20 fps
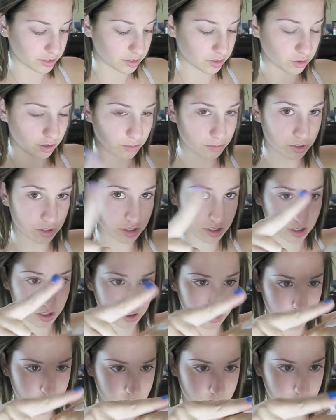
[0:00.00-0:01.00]
So I'm just going
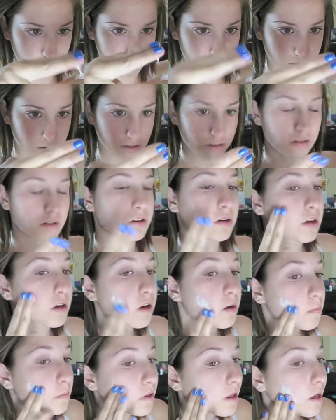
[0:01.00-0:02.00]
to
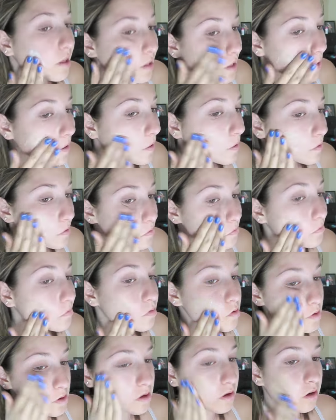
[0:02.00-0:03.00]
apply that
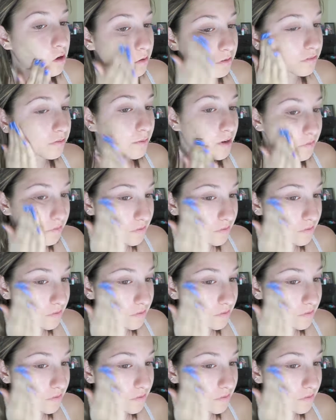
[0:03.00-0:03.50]
all over my